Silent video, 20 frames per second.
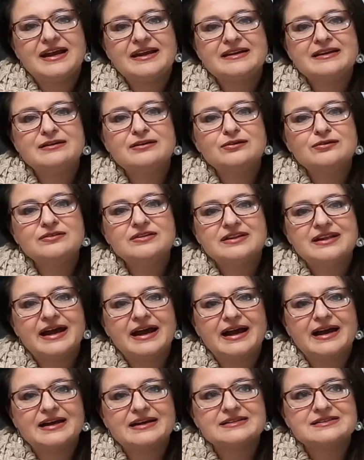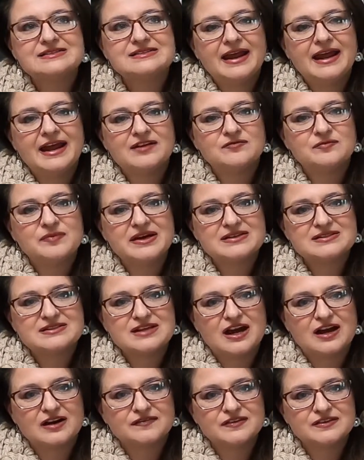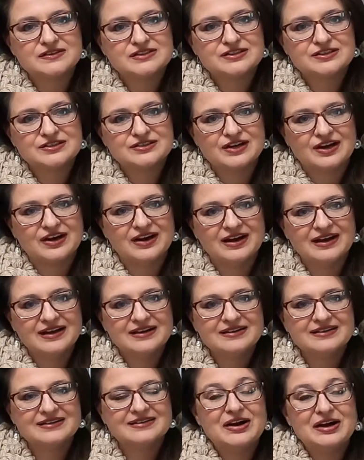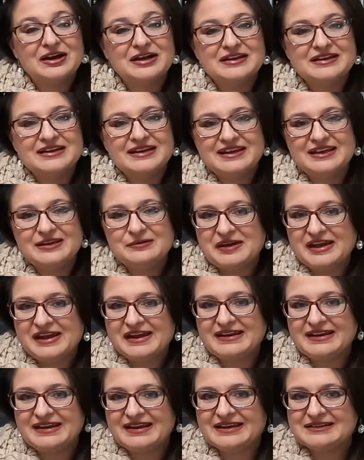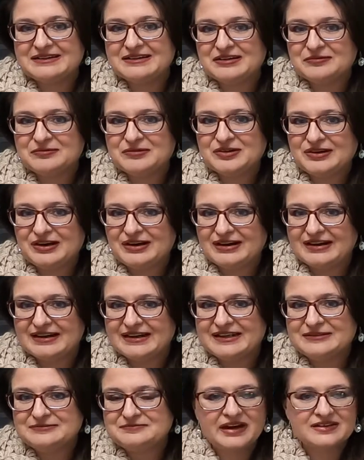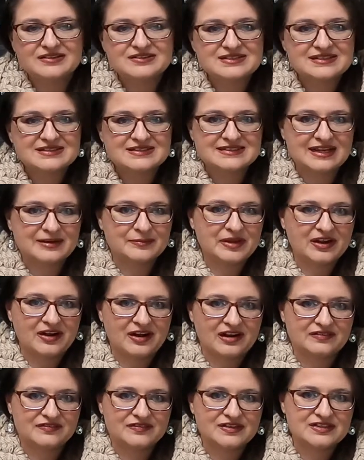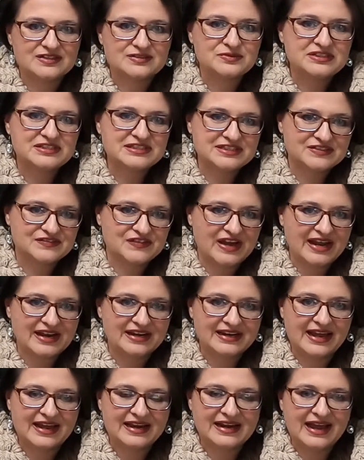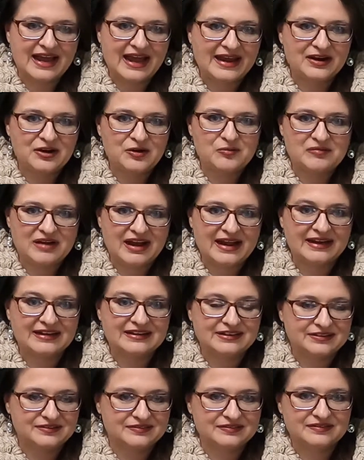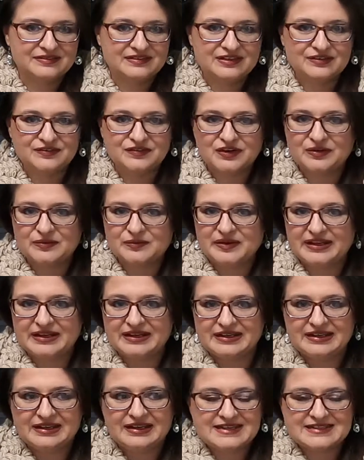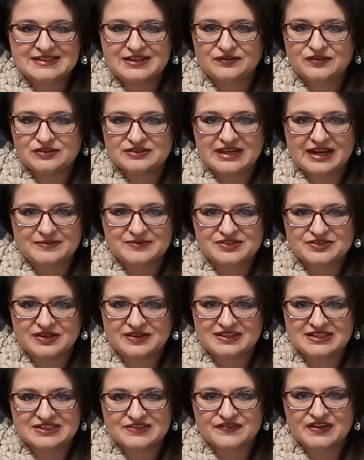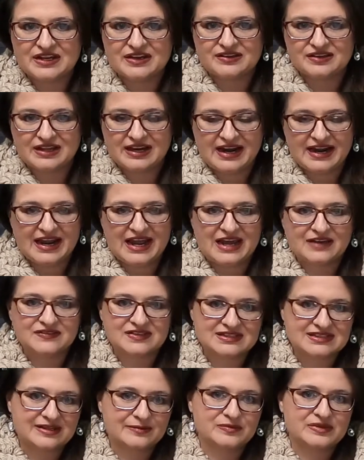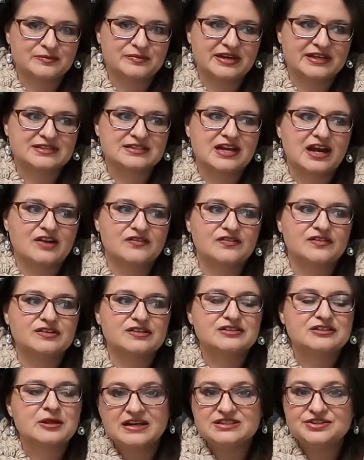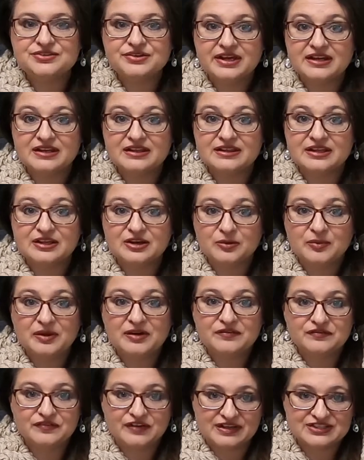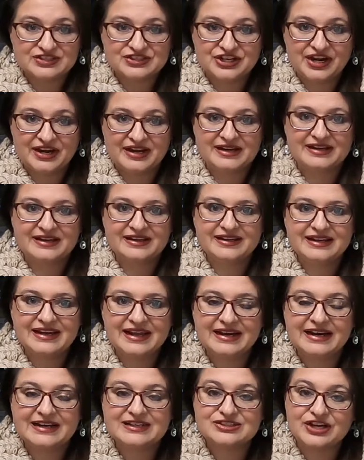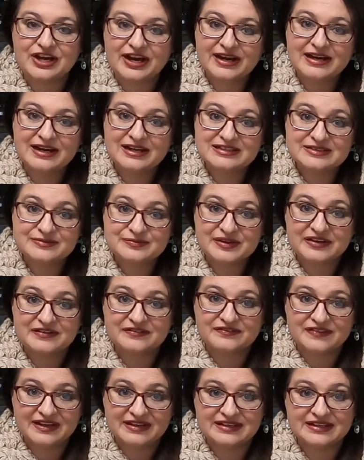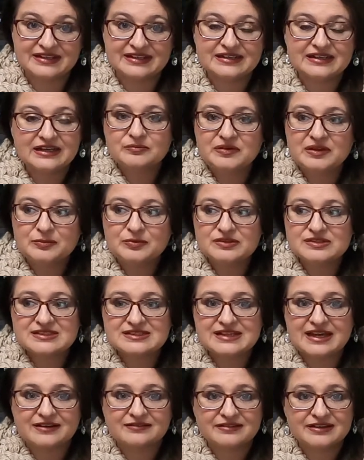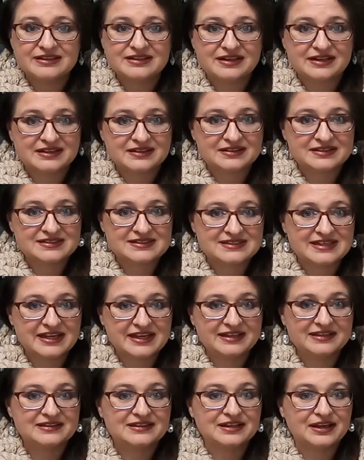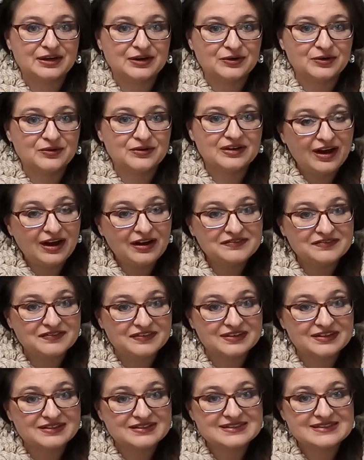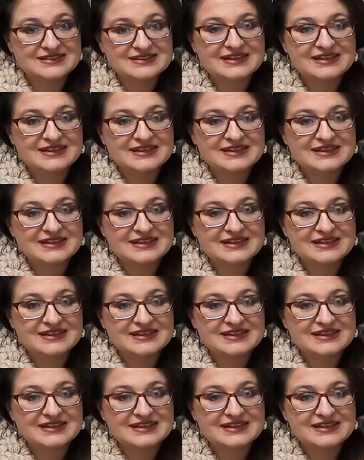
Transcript: I know that I have best offer turned on eBay and on Mercari. Buyers can send me offers, which is fine. And I don't mind. You've heard me say several times throughout this video that I have accepted best offers. I do get a little bit frustrated and I try not to be offended when people send ridiculously low offers.